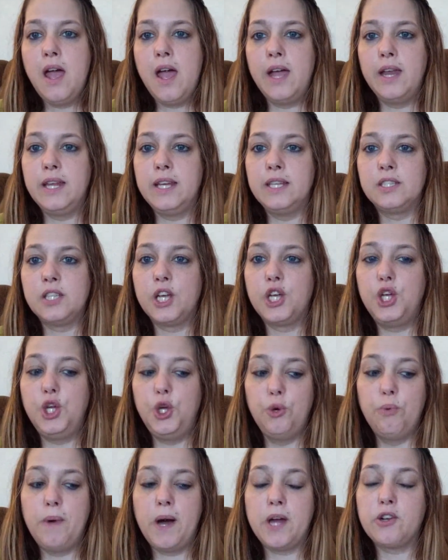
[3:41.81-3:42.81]
And he's like,
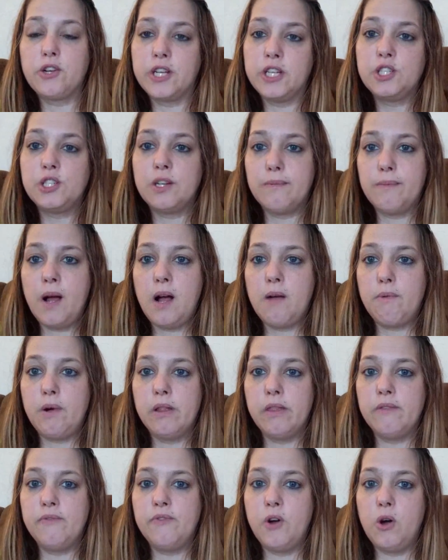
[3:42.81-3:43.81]
you better get your mom
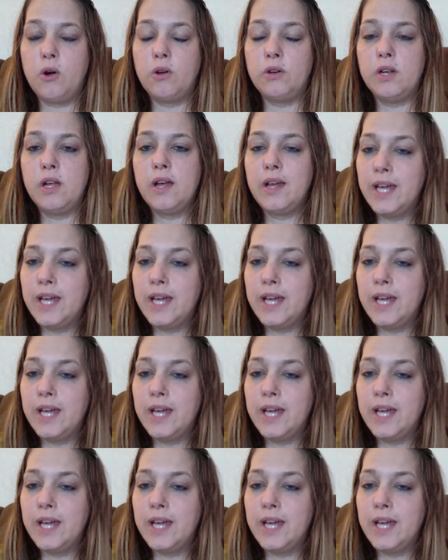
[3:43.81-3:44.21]
on the phone.